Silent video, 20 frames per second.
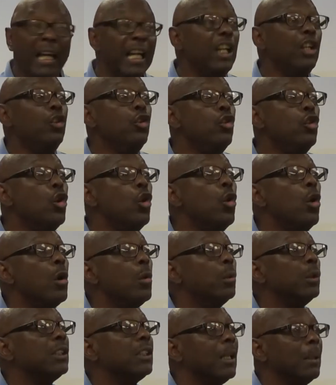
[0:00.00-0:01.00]
He knew
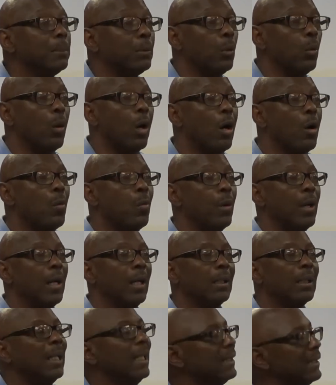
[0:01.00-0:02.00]
it was something wrong with us.